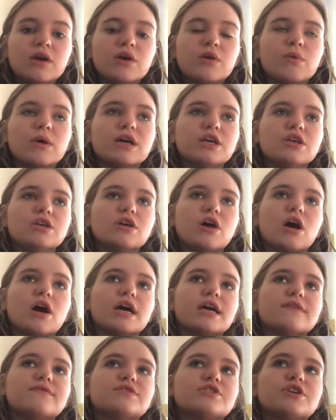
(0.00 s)
where
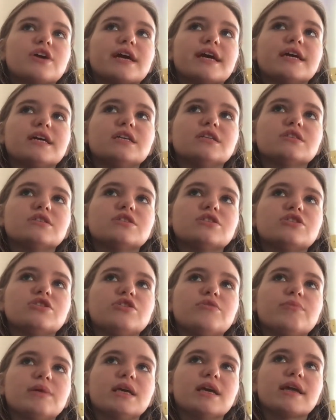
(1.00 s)
I have trained
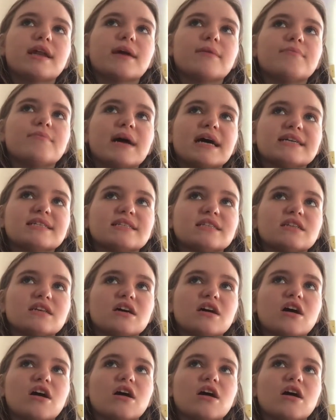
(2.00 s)
to be an ambassador.